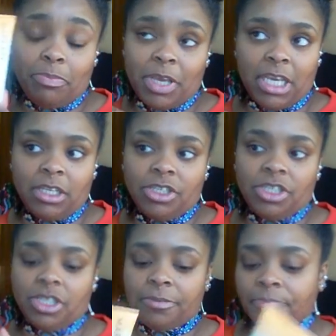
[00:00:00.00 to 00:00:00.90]

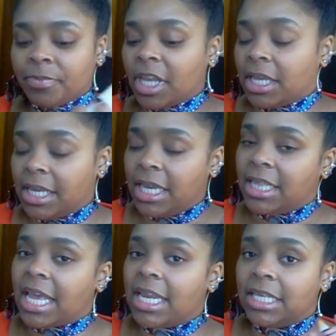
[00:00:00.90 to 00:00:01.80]
peach. Again,
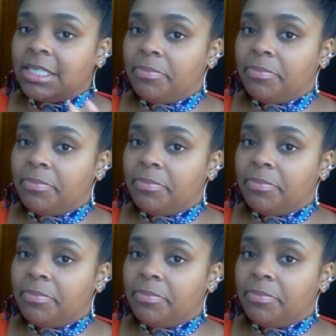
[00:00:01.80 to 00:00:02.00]
that is